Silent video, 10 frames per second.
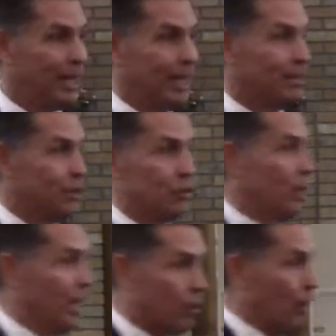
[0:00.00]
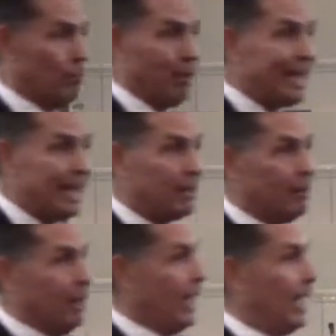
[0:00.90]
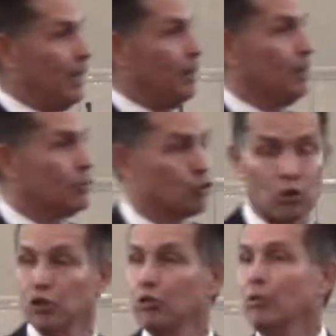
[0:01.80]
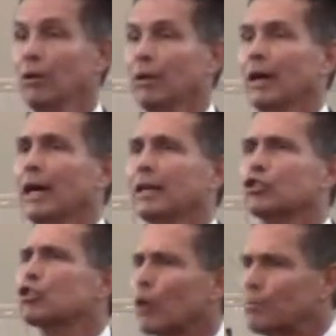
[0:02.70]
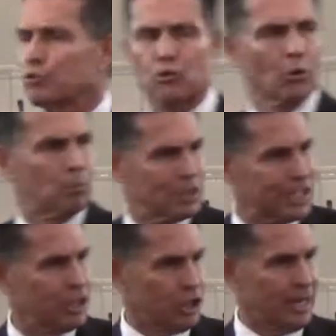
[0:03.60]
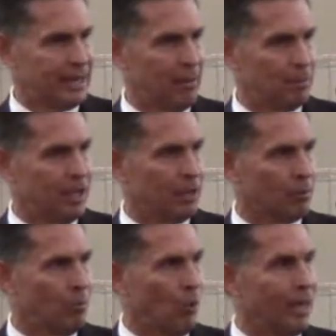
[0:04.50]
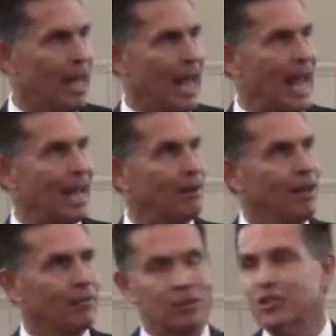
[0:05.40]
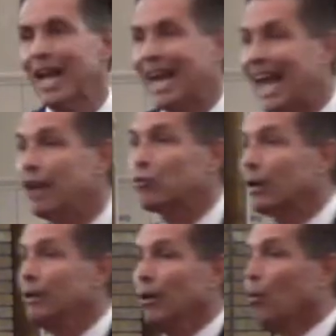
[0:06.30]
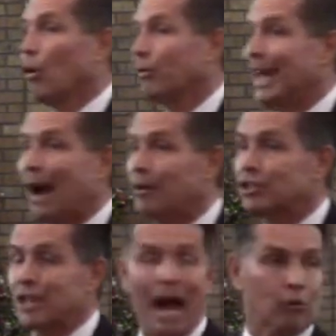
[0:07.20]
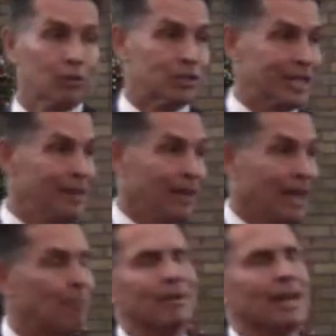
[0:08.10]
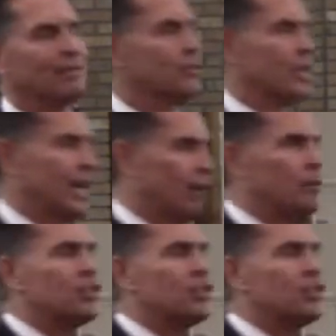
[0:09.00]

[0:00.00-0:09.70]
It just it quit being a true uh, scriptural position at that particular point. And the Sanhedrin were the aristocracy. I mean, not the Sanhedrin.